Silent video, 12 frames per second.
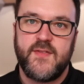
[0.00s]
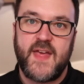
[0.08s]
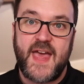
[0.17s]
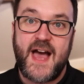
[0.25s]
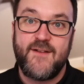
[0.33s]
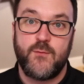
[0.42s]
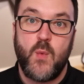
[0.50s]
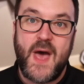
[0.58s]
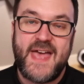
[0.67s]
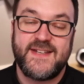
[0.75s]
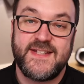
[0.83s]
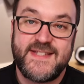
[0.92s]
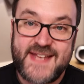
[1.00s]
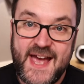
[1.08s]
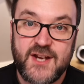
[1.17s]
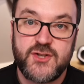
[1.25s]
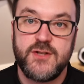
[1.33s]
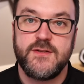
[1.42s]
They have wear
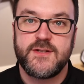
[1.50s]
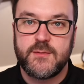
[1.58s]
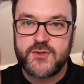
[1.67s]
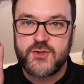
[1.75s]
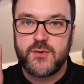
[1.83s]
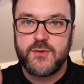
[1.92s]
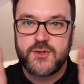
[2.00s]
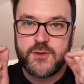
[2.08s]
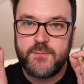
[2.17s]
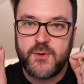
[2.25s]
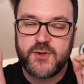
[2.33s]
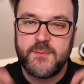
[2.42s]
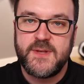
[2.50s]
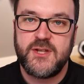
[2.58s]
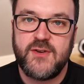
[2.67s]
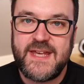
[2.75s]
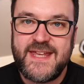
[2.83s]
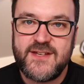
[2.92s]
detection, so as soon as you put them in
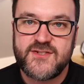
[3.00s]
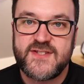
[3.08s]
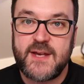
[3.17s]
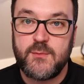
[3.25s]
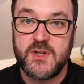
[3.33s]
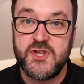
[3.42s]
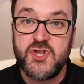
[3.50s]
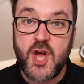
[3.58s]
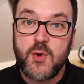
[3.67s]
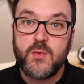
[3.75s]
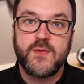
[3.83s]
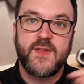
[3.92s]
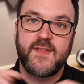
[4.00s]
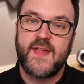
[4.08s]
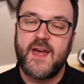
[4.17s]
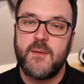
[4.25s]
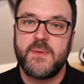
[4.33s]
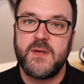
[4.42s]
your ears, they will know that
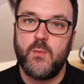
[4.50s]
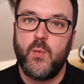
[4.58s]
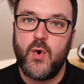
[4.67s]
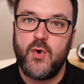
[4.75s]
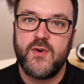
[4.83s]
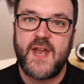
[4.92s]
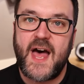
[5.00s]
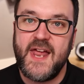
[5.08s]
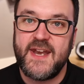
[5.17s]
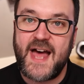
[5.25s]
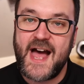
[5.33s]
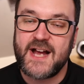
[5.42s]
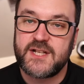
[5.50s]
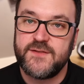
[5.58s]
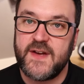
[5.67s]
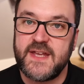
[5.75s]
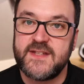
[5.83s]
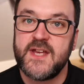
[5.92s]
they are being worn and
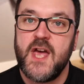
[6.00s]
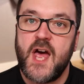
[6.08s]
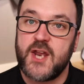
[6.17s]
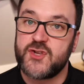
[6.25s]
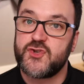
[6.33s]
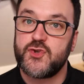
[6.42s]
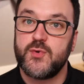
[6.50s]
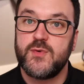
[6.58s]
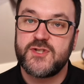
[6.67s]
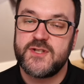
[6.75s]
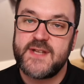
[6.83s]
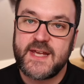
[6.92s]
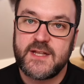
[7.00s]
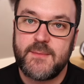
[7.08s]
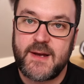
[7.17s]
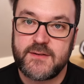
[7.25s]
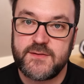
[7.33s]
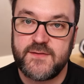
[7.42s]
activate. And as soon as you take them
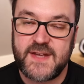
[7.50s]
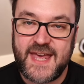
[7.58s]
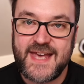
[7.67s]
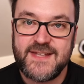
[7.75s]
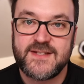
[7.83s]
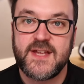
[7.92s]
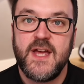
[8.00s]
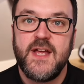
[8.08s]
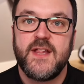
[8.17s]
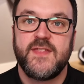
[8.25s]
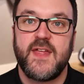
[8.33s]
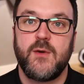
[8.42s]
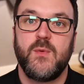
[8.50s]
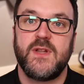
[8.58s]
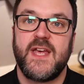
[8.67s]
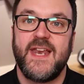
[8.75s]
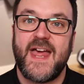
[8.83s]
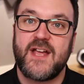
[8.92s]
out of the case, they will
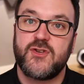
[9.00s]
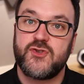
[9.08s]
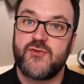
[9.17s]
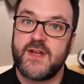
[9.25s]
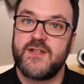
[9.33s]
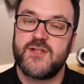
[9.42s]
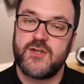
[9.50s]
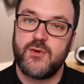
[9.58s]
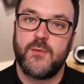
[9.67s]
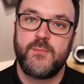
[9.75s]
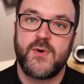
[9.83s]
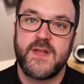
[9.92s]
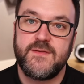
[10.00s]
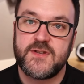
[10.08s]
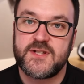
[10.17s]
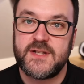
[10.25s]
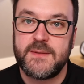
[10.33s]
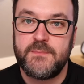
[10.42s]
connect straight to your
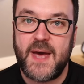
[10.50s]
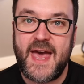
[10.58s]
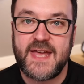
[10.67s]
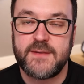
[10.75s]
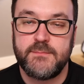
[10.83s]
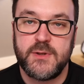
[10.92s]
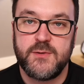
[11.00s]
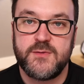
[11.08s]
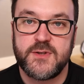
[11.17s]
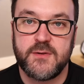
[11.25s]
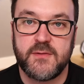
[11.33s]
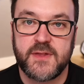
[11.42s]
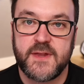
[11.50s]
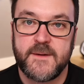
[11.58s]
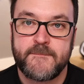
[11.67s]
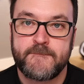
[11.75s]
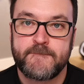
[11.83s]
previously paired Bluetooth.